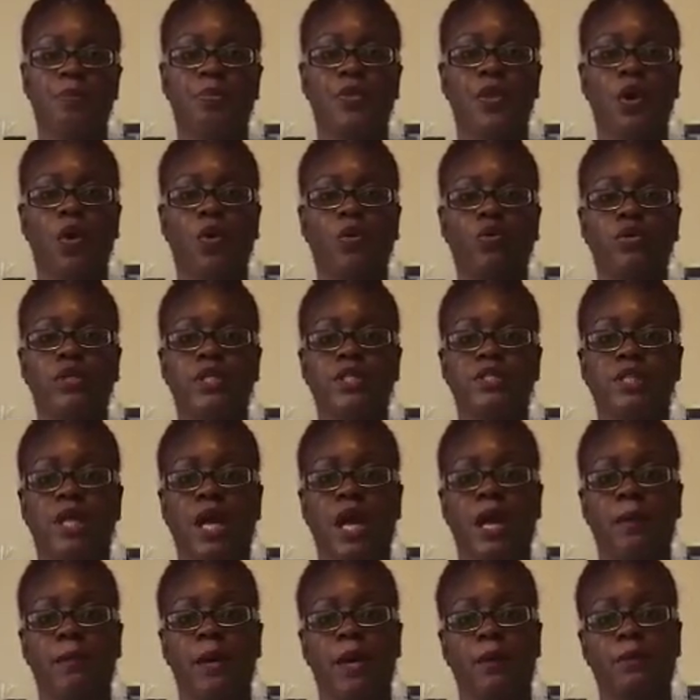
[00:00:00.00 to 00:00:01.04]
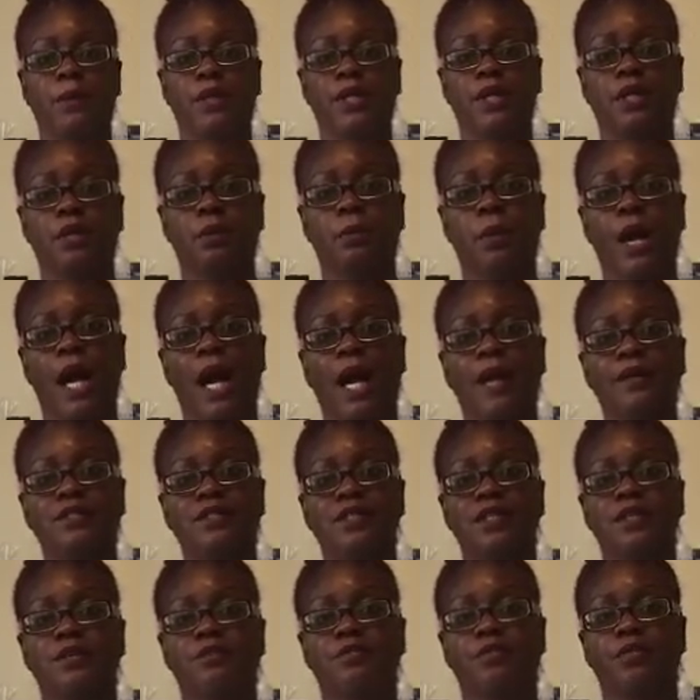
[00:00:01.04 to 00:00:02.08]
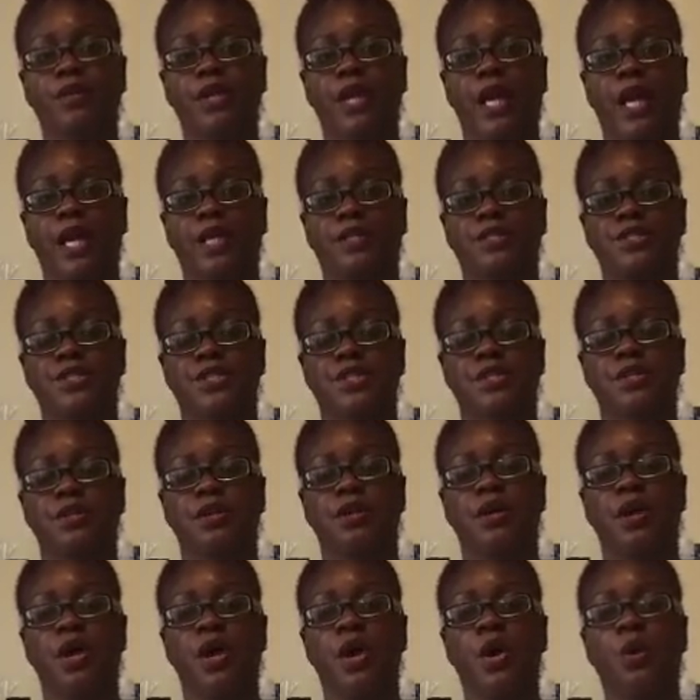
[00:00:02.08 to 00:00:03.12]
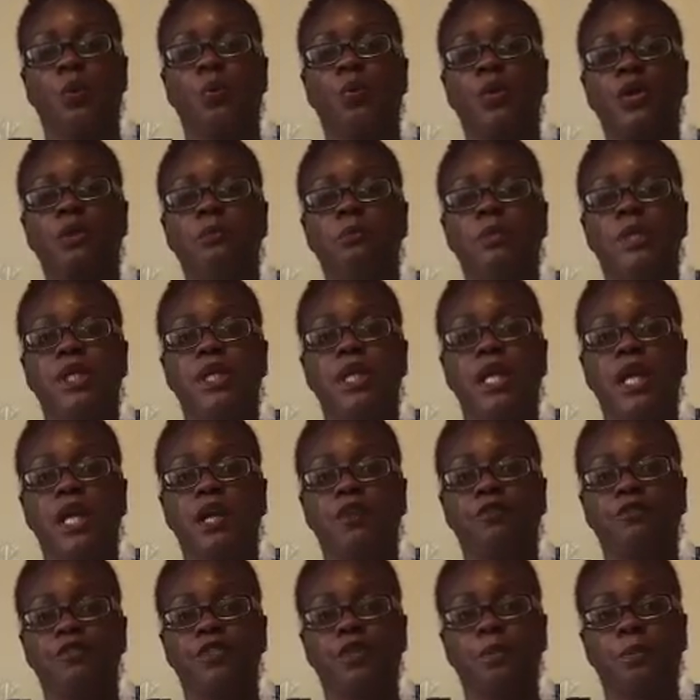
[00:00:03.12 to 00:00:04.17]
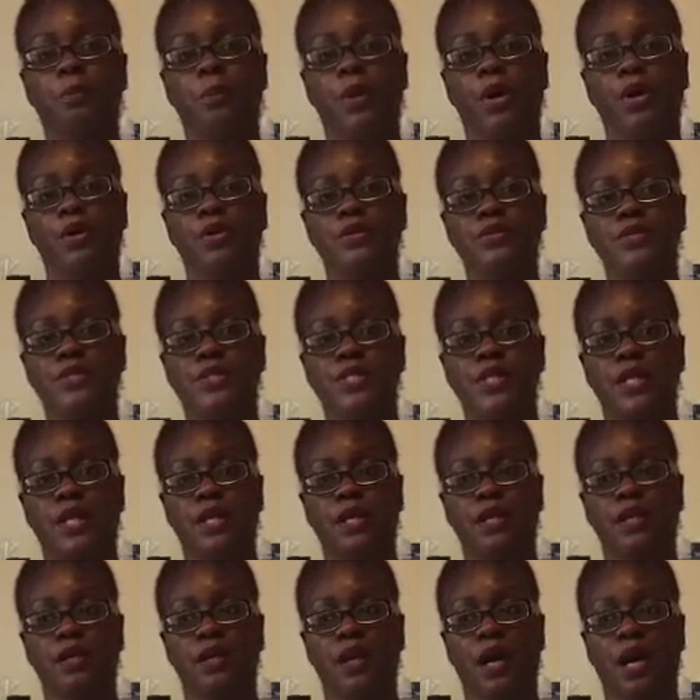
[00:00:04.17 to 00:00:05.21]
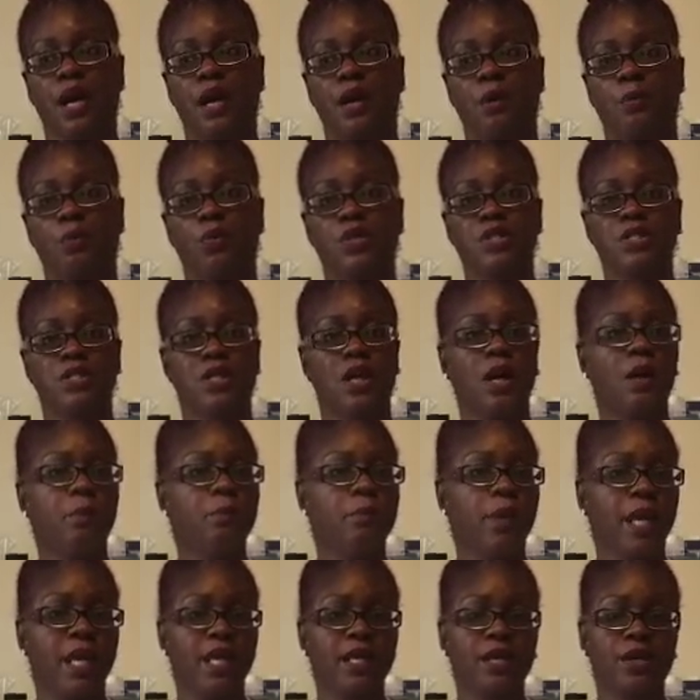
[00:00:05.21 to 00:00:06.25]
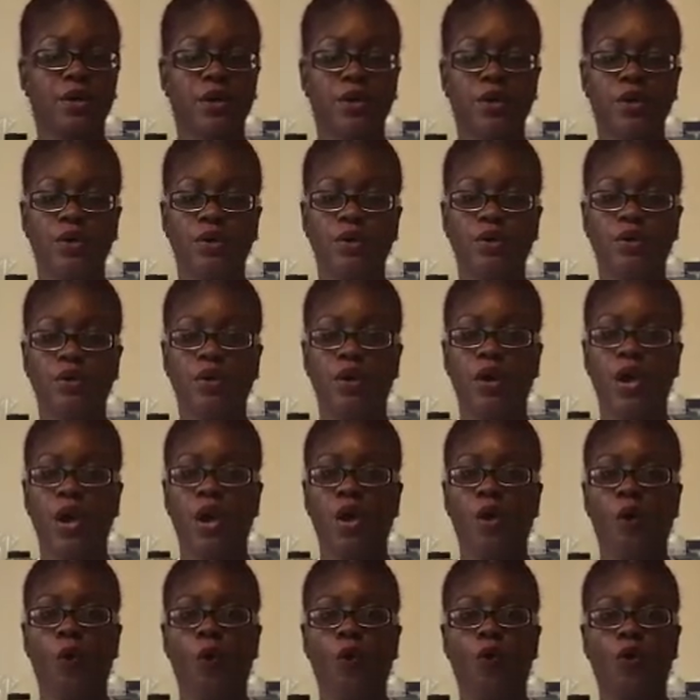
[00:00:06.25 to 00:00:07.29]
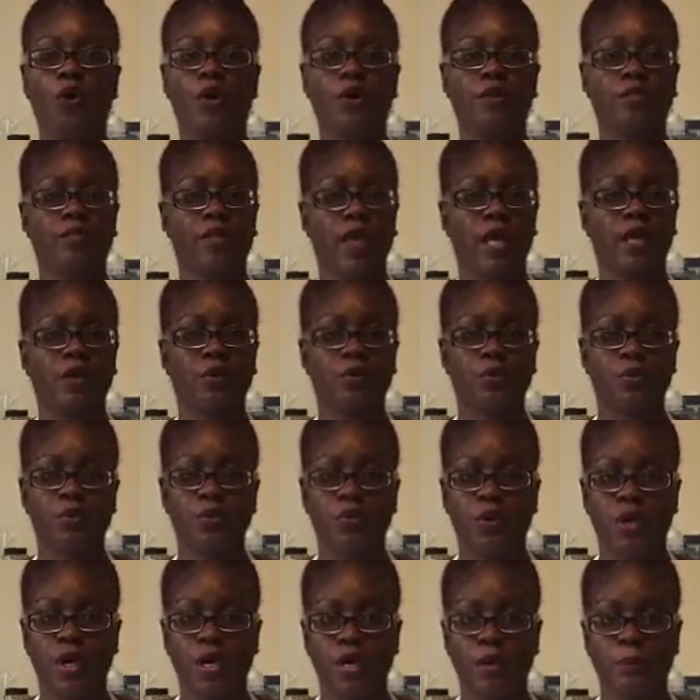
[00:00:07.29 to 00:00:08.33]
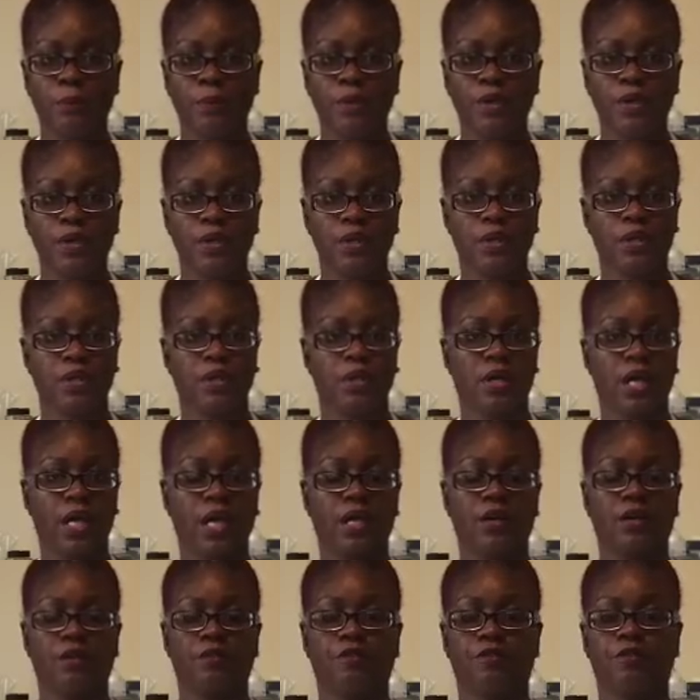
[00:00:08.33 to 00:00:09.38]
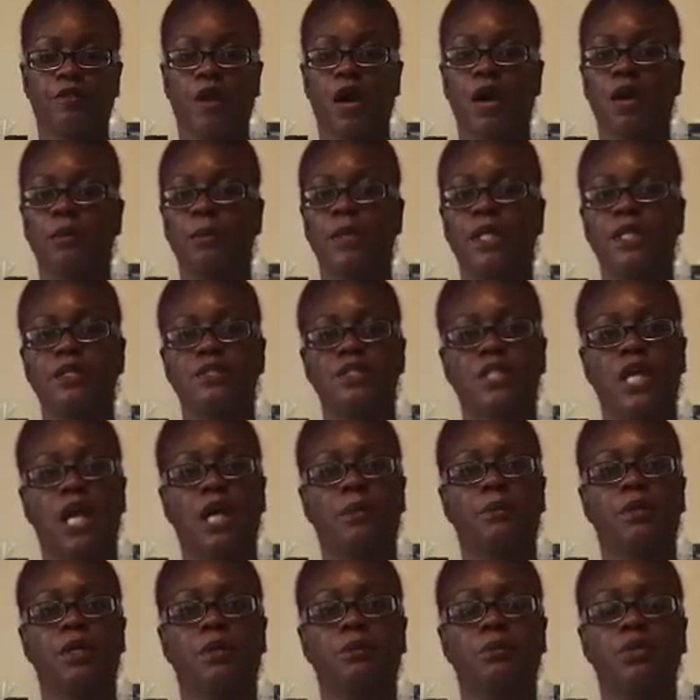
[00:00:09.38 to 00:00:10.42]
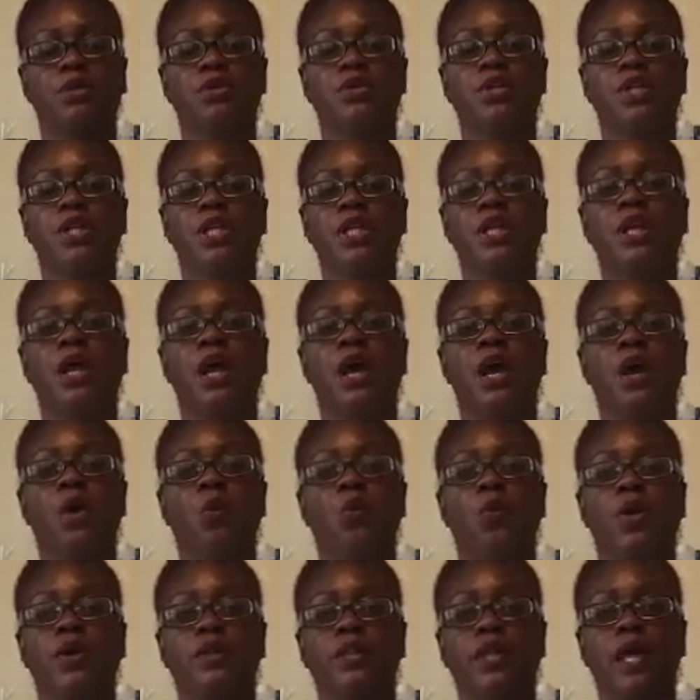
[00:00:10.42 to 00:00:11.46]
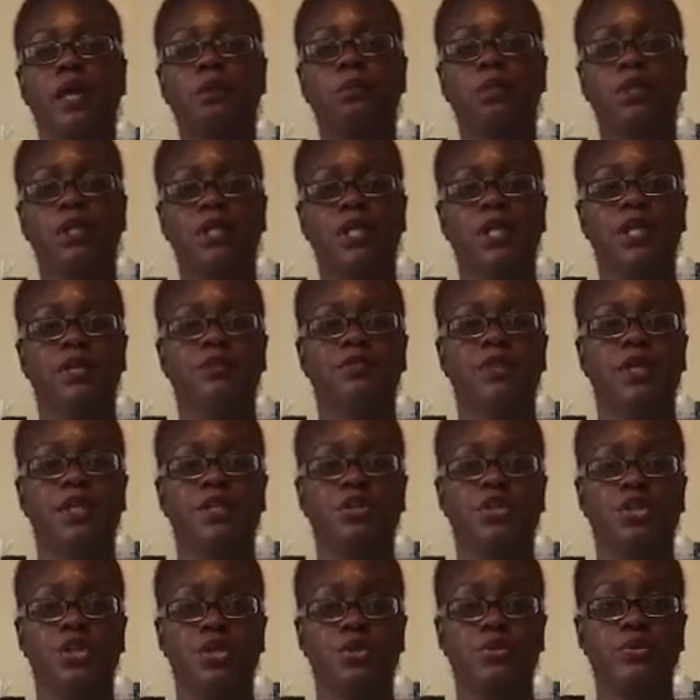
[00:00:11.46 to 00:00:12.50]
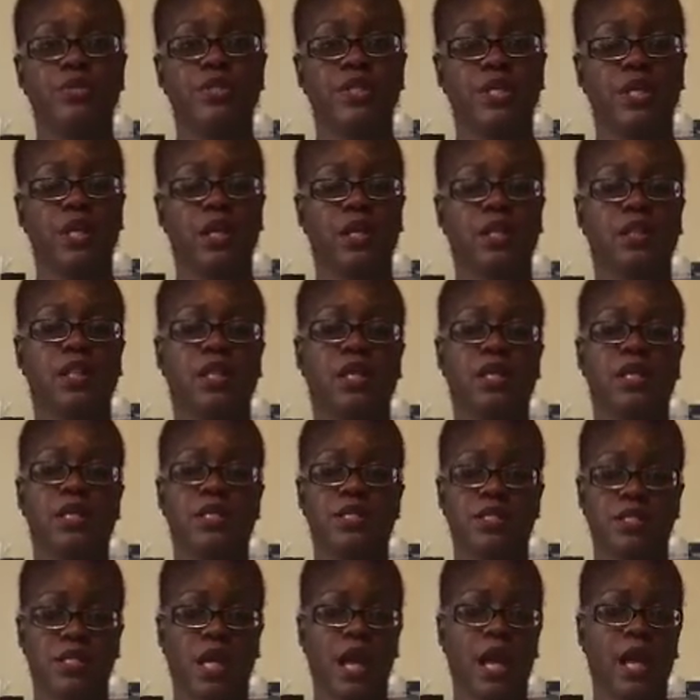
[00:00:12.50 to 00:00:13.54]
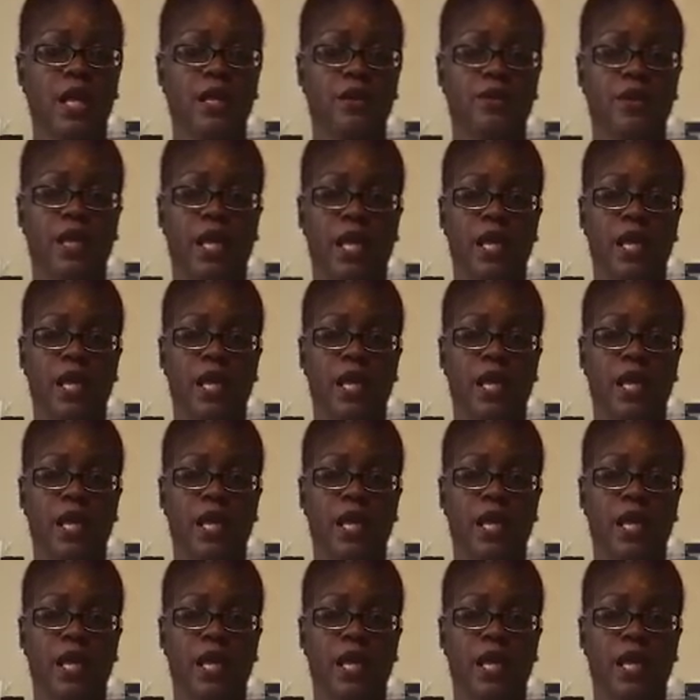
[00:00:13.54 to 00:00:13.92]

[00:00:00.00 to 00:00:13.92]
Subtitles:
The only time I would get a positive reaction would be if the person was a baker, or they grew up in a farming type community where they believed in using the entire